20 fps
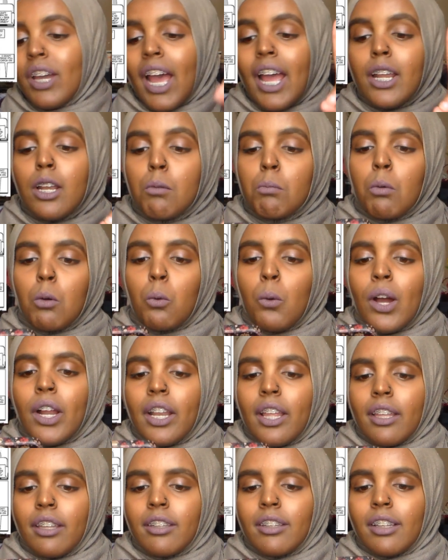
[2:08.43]
Guy number
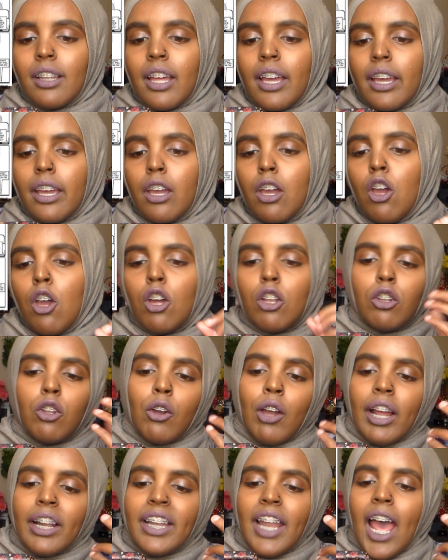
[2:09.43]
1 is like,
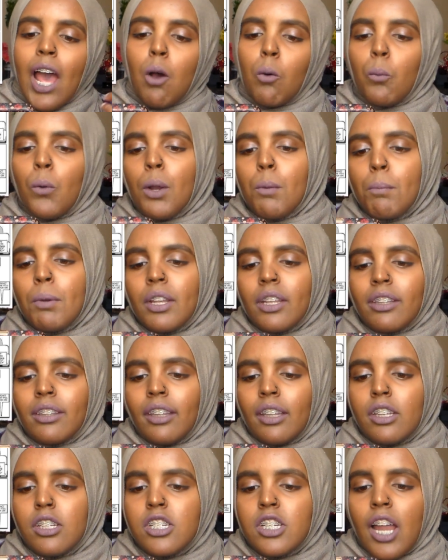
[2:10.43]
look at that, one bit of
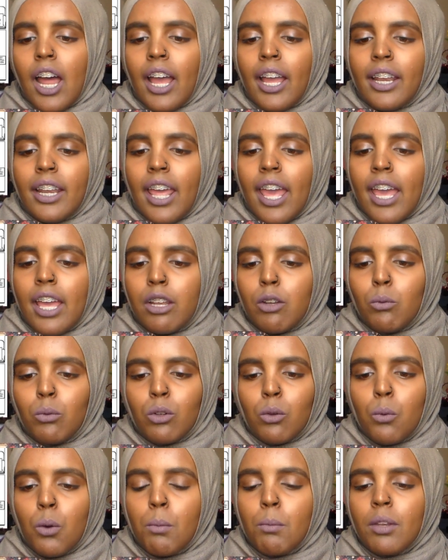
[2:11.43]
sunshine, and
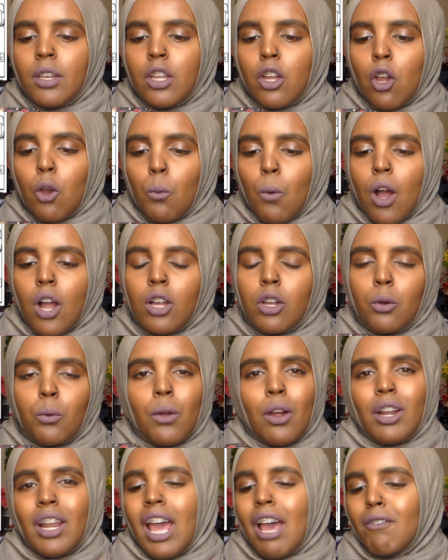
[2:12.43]
the women here are walking
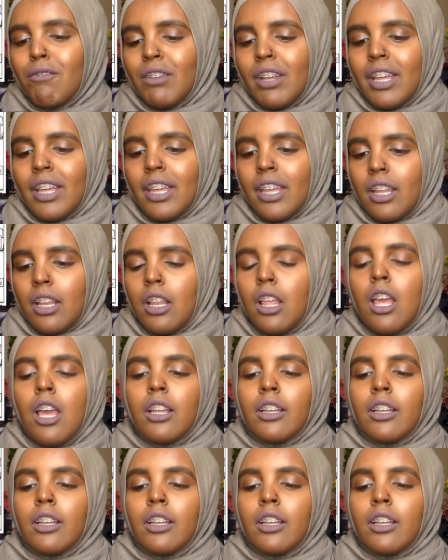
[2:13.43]
around half naked.